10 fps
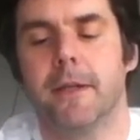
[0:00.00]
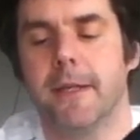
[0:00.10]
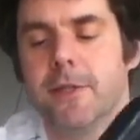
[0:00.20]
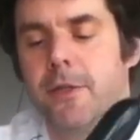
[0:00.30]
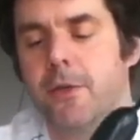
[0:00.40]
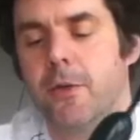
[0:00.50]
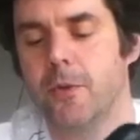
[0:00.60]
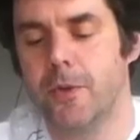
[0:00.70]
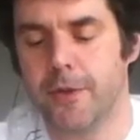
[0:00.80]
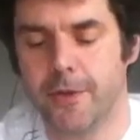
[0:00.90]
And so
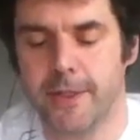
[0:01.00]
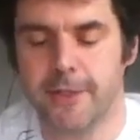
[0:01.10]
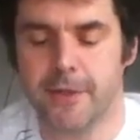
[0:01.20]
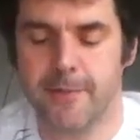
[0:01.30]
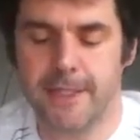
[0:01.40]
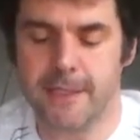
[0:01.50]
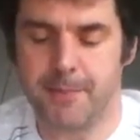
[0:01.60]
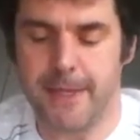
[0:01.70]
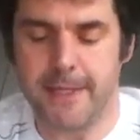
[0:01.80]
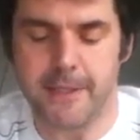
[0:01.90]
you gotta sort of make
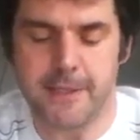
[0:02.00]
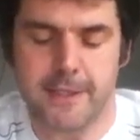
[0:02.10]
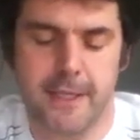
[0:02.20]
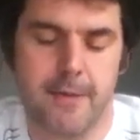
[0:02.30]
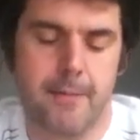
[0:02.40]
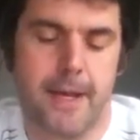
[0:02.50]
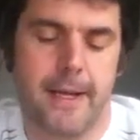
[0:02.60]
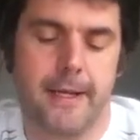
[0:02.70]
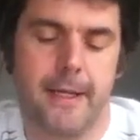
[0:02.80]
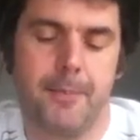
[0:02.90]
space to come
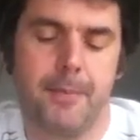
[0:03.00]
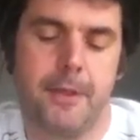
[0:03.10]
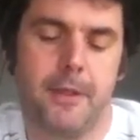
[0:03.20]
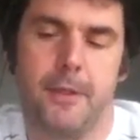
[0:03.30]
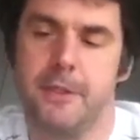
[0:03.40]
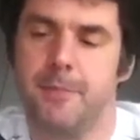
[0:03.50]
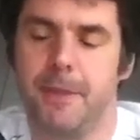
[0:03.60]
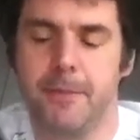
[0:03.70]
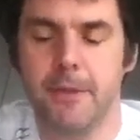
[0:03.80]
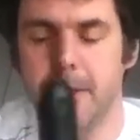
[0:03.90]
back up, large
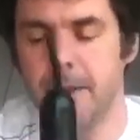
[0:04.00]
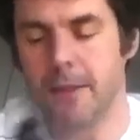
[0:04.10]
bubble.